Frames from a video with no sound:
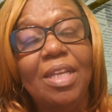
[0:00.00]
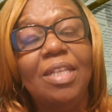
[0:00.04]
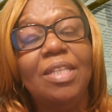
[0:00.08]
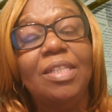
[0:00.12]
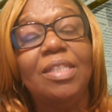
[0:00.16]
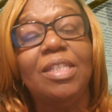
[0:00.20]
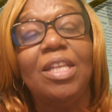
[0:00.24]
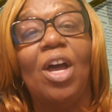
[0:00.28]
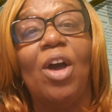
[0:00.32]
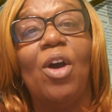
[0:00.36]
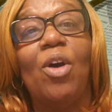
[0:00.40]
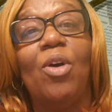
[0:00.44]

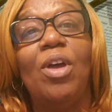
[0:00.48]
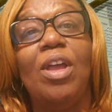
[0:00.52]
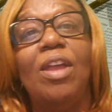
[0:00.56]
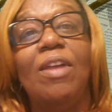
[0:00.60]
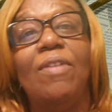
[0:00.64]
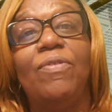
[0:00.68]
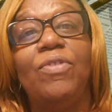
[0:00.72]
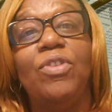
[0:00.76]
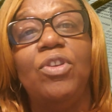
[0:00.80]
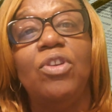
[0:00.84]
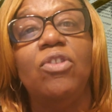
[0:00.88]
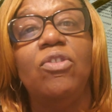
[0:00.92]
So
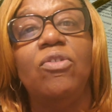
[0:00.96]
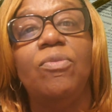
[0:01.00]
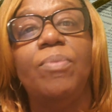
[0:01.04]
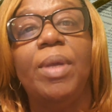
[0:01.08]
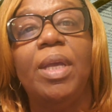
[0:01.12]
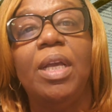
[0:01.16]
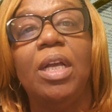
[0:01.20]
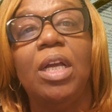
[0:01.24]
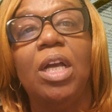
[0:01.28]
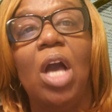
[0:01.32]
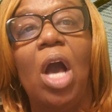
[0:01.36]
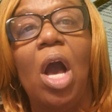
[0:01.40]
if you've
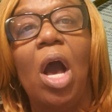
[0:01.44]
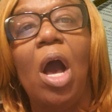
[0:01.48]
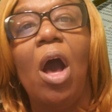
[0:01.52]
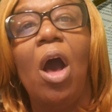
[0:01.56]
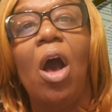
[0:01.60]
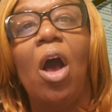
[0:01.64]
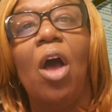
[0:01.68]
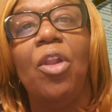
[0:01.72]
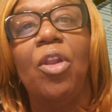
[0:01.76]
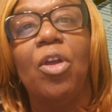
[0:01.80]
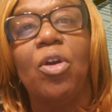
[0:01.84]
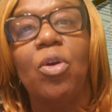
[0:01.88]
been
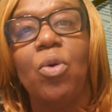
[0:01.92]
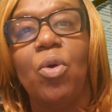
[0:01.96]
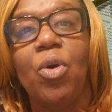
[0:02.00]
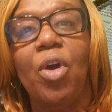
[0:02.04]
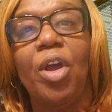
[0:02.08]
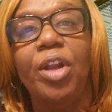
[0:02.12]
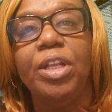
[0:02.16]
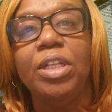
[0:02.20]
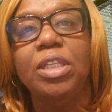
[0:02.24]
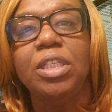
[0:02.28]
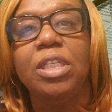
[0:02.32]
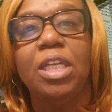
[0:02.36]
called
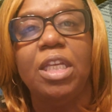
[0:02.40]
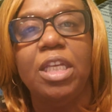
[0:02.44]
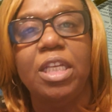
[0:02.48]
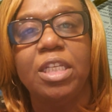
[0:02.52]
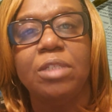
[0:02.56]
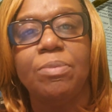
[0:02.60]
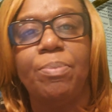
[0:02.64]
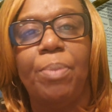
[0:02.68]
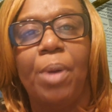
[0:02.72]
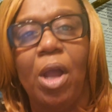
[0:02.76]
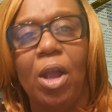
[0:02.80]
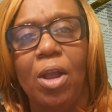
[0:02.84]
according to
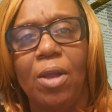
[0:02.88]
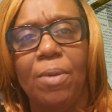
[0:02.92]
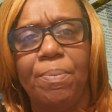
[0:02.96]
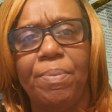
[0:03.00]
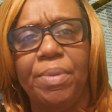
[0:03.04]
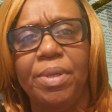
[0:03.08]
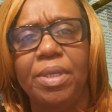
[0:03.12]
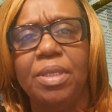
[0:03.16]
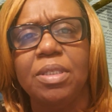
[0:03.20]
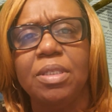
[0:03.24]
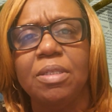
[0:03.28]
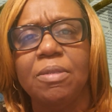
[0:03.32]
his
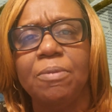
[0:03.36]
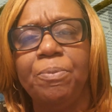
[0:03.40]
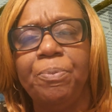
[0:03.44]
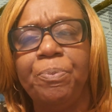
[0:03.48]
purpose,